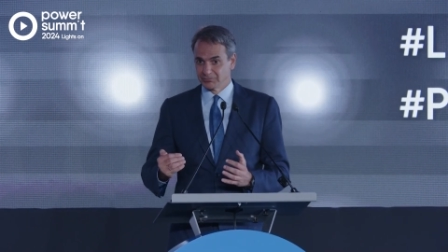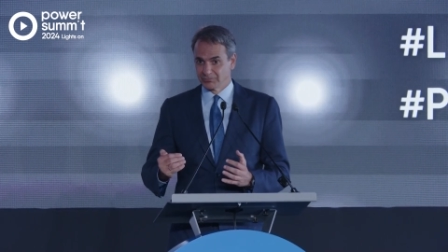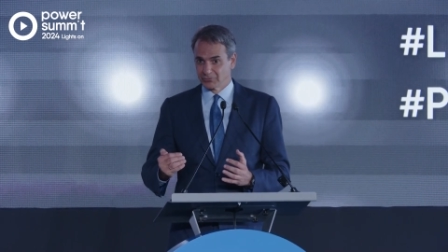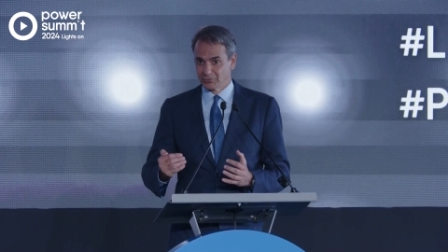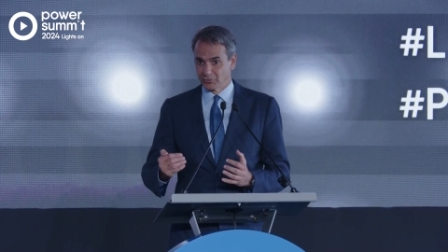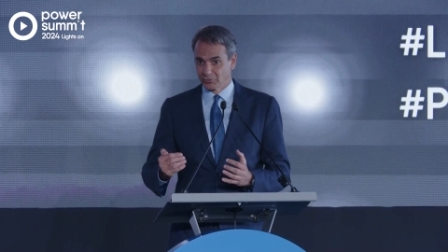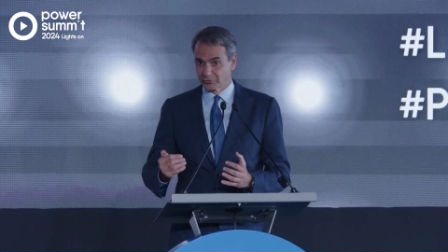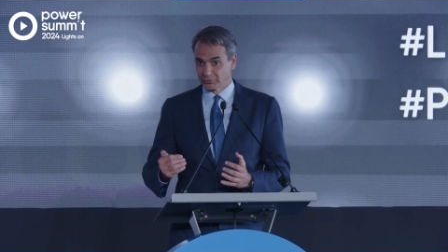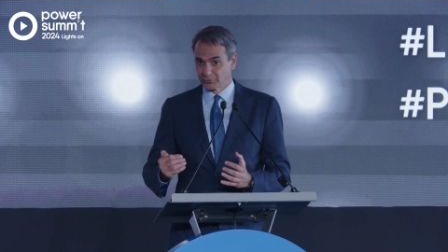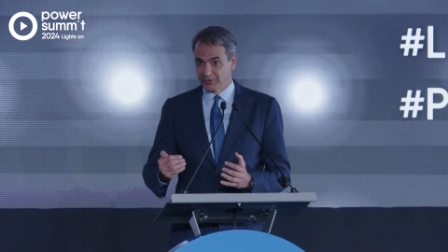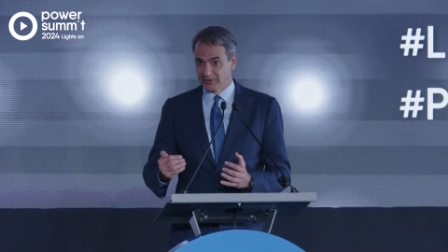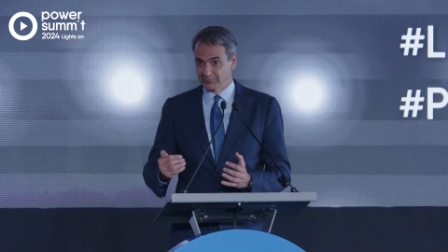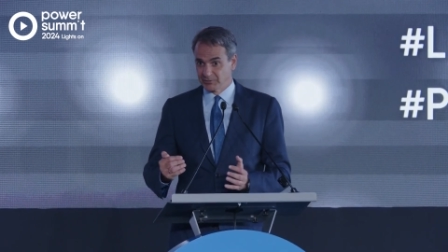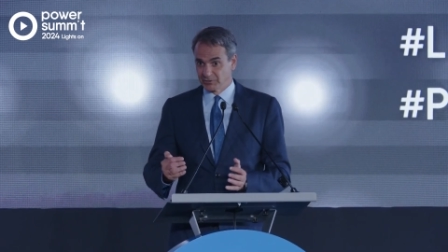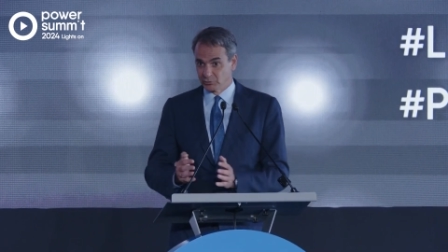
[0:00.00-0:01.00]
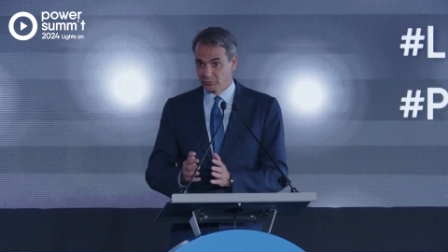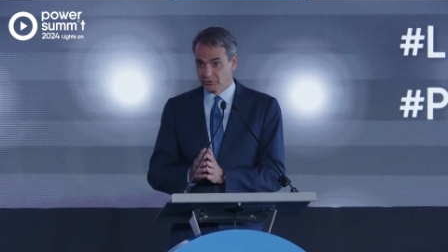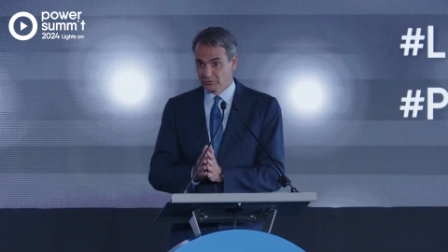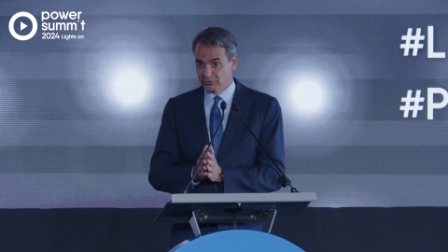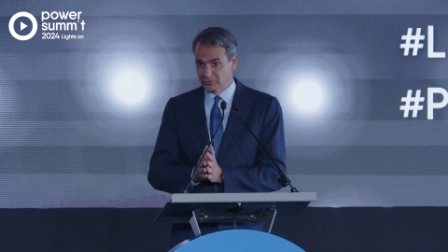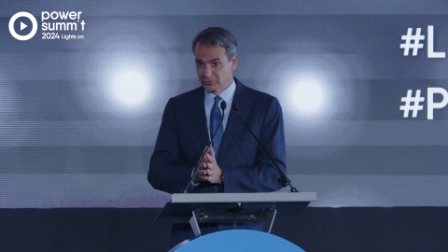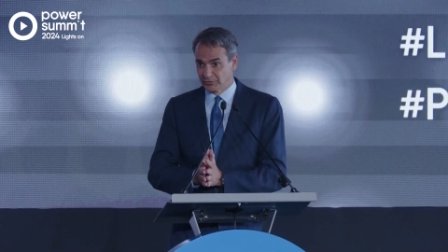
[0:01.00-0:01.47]
growth rate between
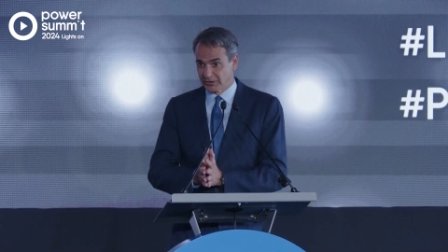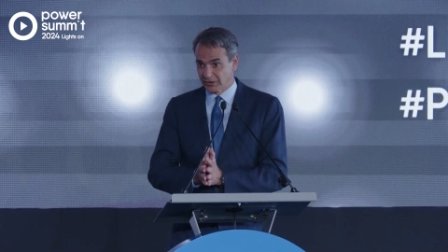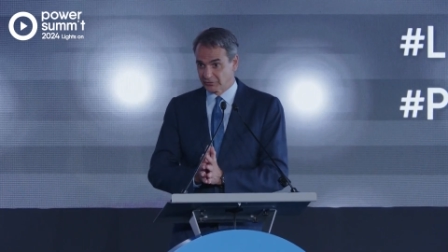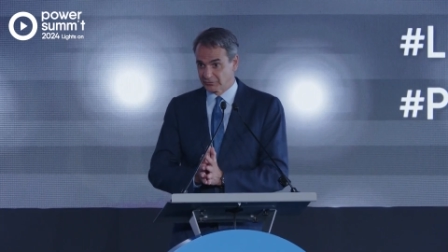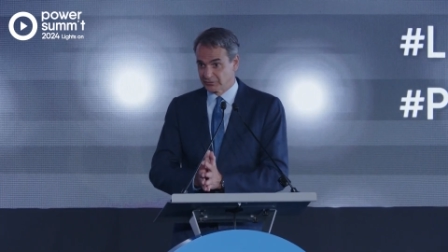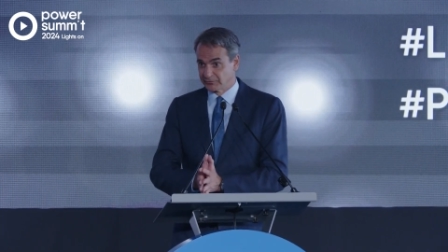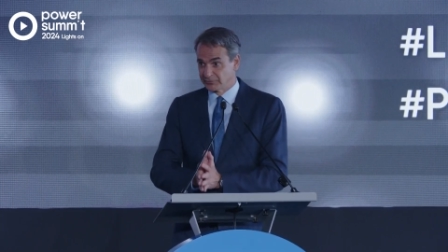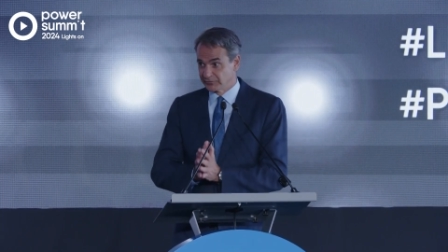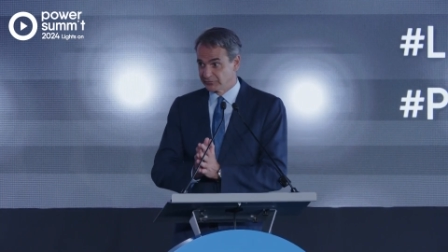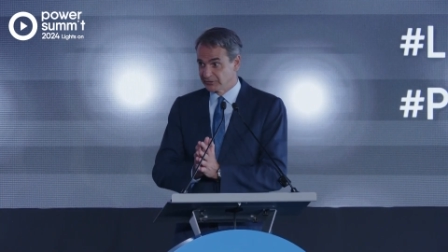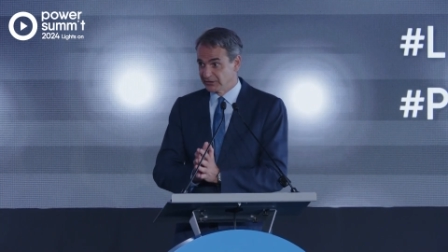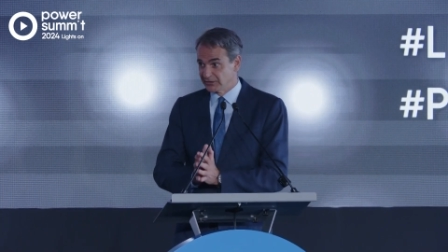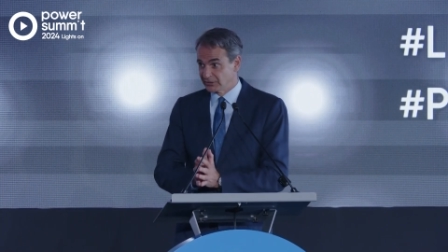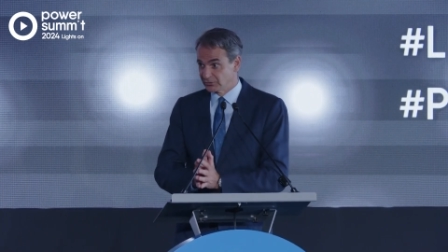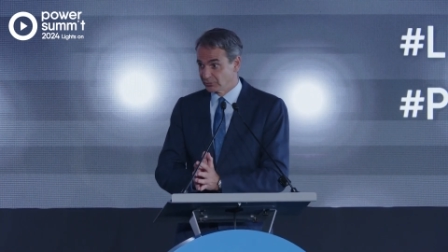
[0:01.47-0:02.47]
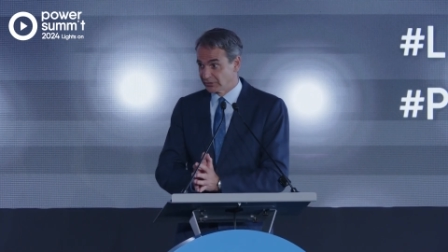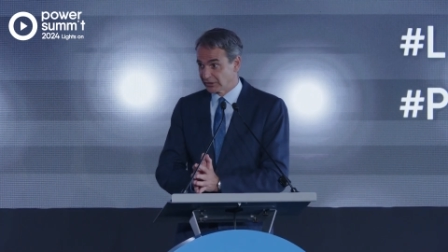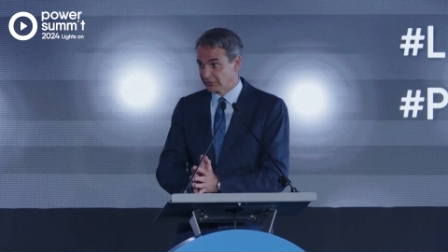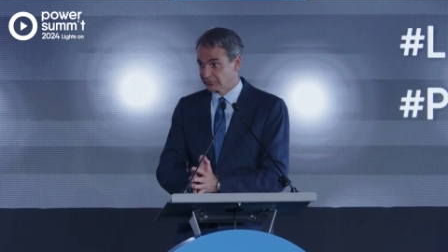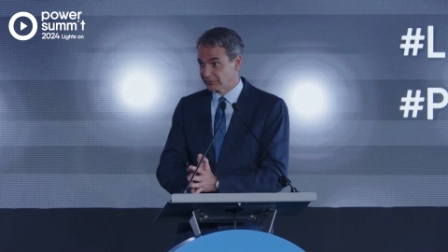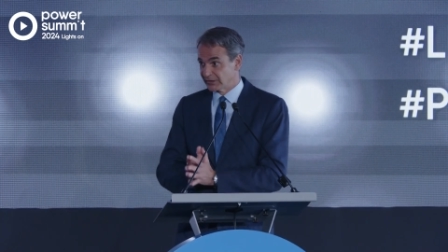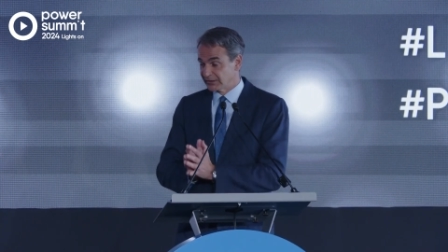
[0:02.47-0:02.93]
2015 and
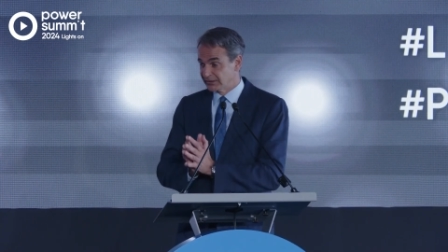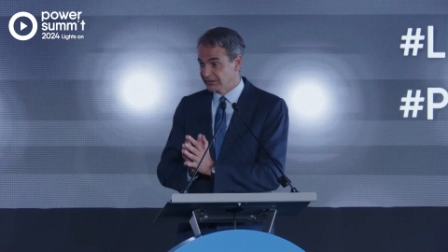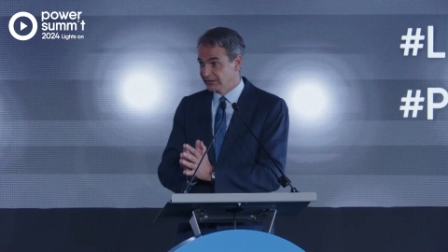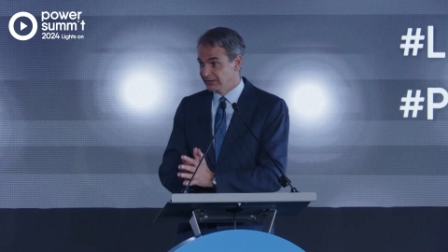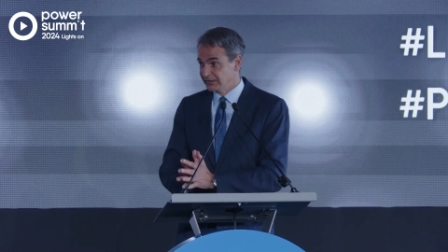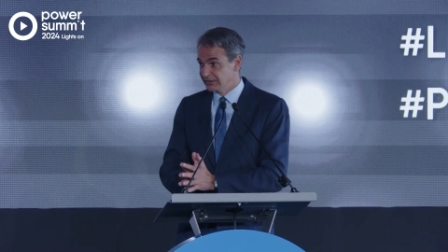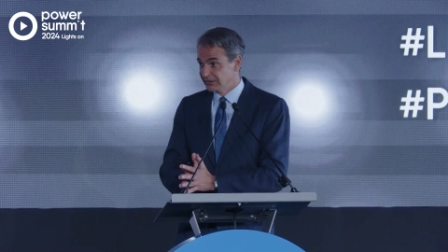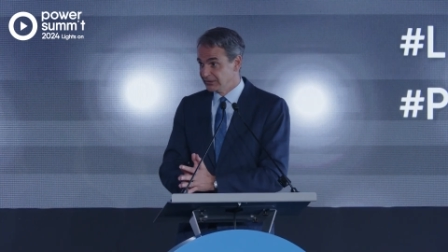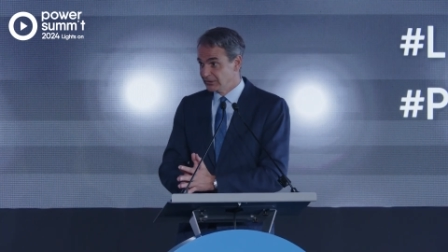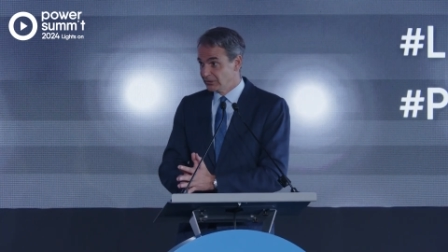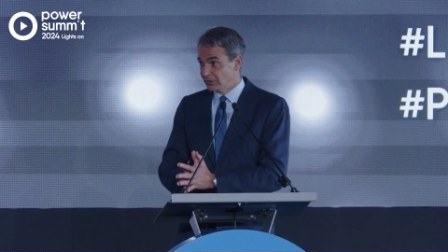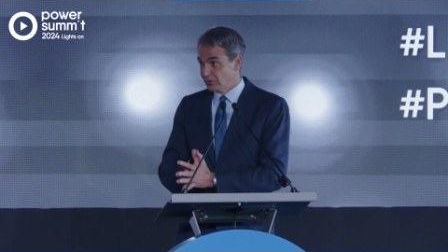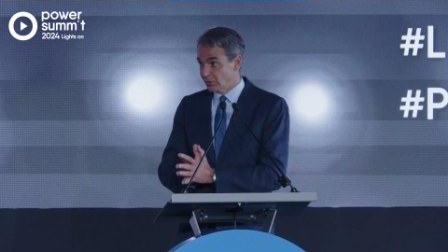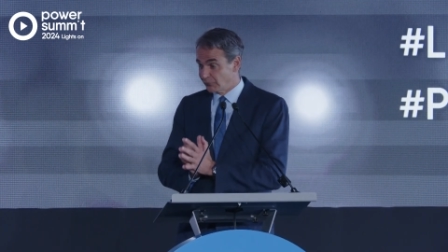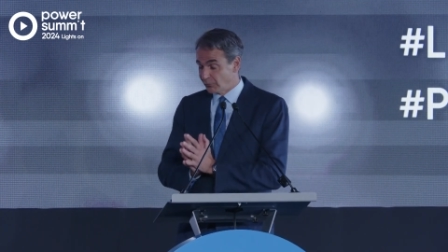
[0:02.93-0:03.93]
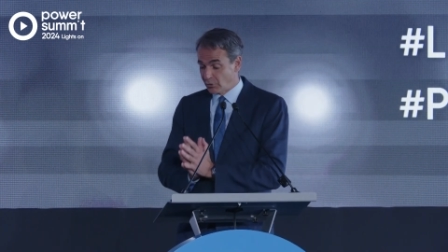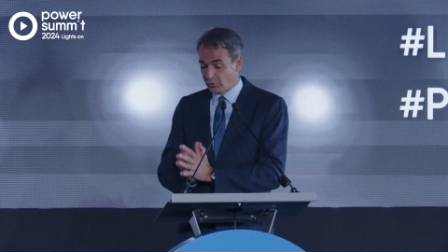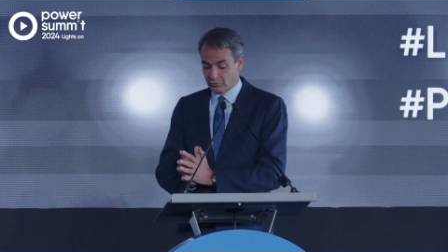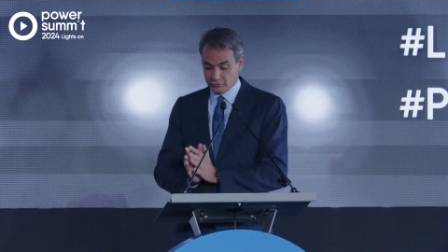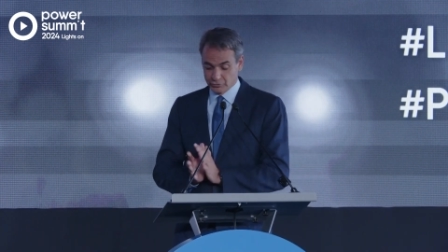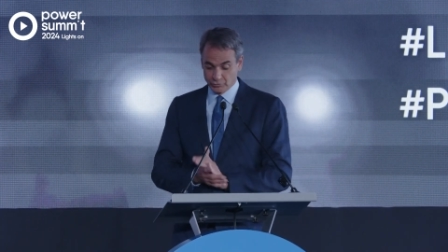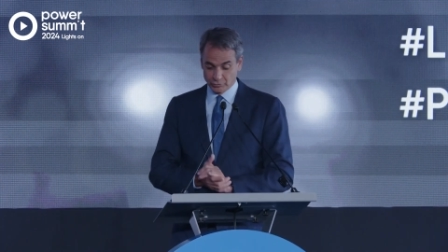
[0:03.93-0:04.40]
2019 of all
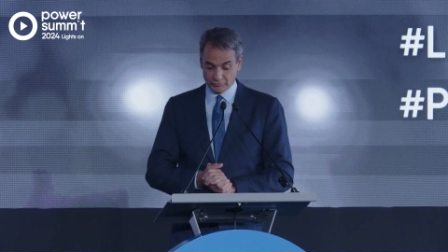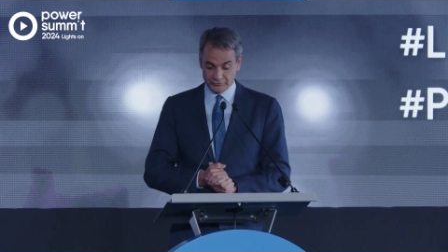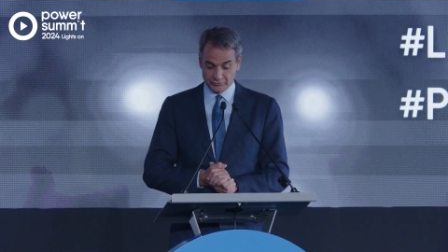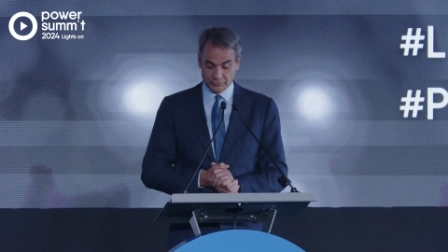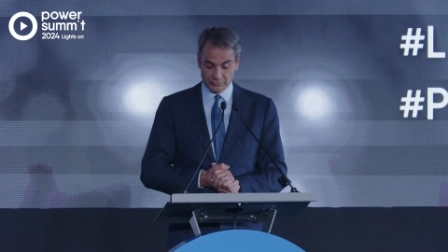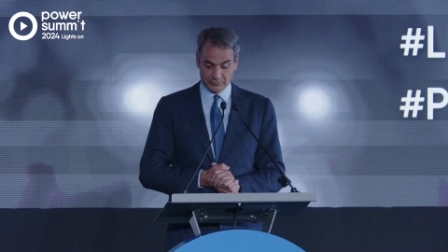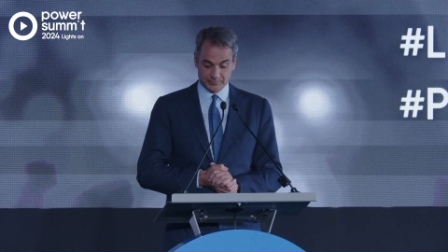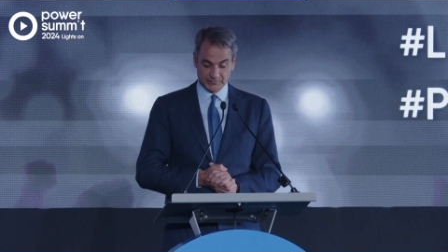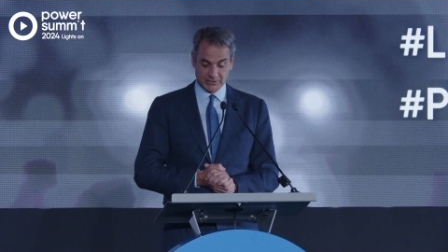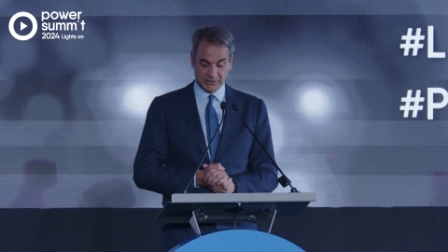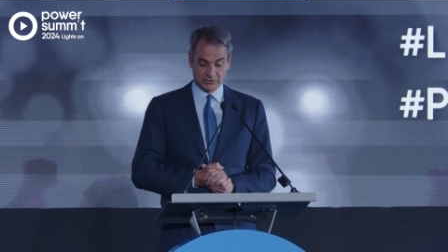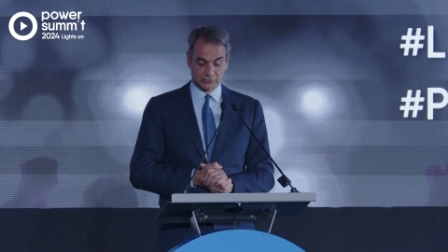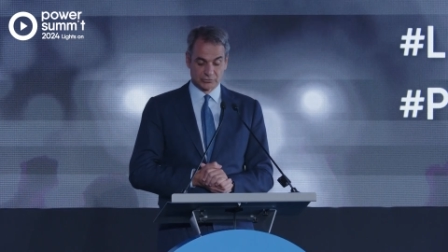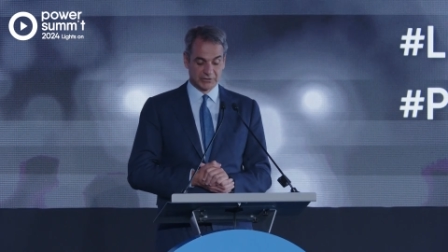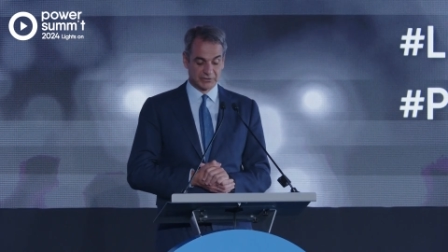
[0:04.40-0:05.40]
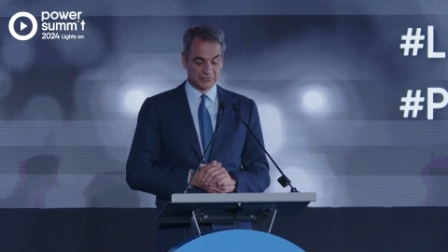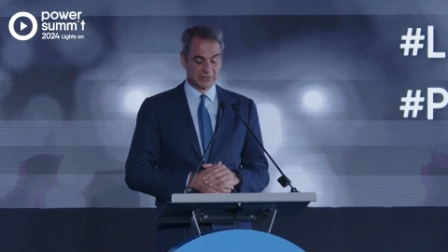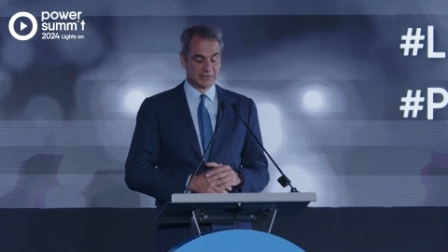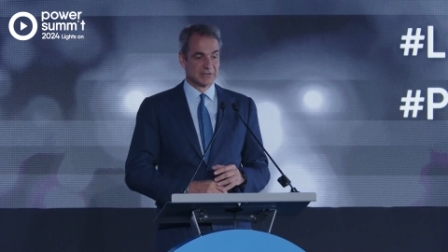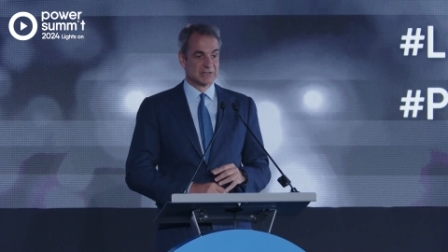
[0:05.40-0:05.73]
Eurozone countries.